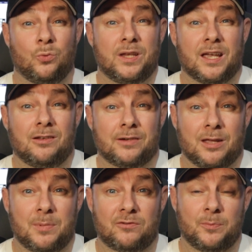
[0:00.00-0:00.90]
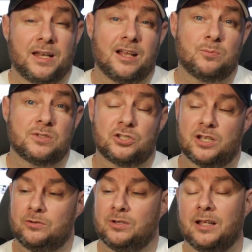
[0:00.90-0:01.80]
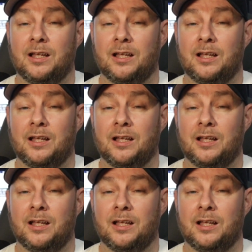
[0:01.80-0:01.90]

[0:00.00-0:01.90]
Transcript: We get a little kickback from it, and it helps the channel.